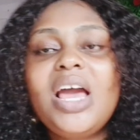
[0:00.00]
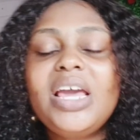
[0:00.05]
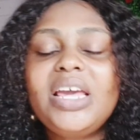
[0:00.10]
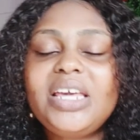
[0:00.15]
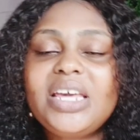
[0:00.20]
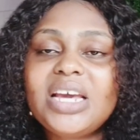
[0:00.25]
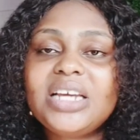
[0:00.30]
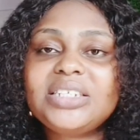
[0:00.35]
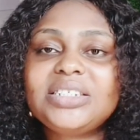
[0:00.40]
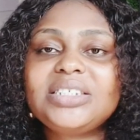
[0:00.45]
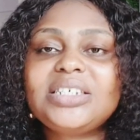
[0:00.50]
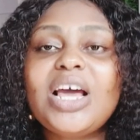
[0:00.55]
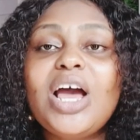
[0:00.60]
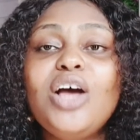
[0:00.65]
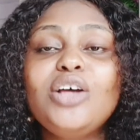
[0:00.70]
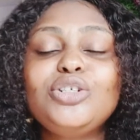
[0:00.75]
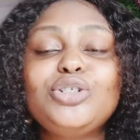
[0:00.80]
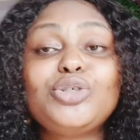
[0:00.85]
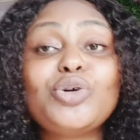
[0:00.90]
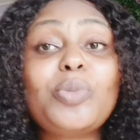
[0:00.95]
Yes,
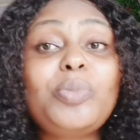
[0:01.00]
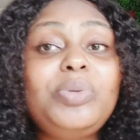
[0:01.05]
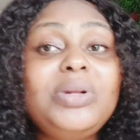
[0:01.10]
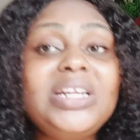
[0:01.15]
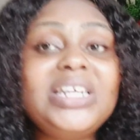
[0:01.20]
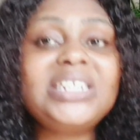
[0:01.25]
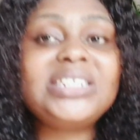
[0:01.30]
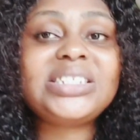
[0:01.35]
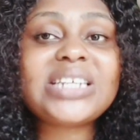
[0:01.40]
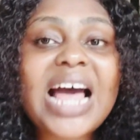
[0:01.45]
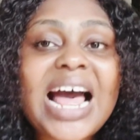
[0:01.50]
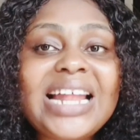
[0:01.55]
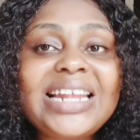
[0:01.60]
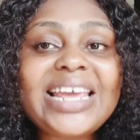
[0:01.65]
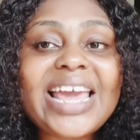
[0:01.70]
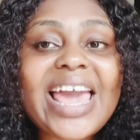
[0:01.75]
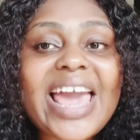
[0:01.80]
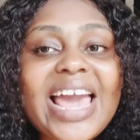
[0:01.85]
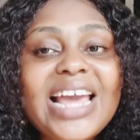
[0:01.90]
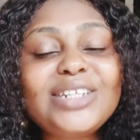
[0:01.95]
so please
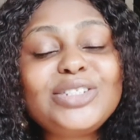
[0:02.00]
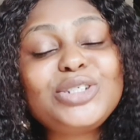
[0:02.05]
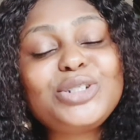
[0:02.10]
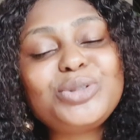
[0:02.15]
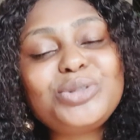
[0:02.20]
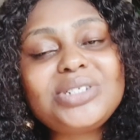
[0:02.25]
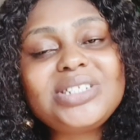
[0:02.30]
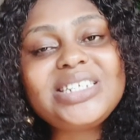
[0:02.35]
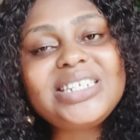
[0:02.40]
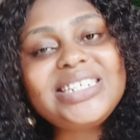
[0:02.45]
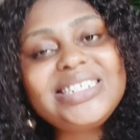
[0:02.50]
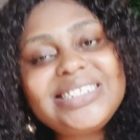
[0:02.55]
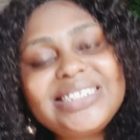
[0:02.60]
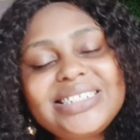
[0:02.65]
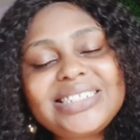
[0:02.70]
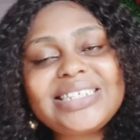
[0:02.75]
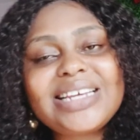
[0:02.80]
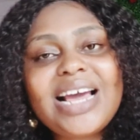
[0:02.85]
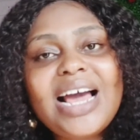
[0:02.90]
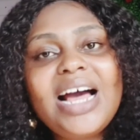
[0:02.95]
adhere to
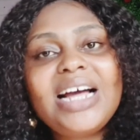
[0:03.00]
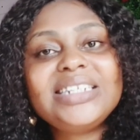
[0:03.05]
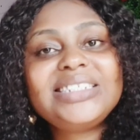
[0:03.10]
these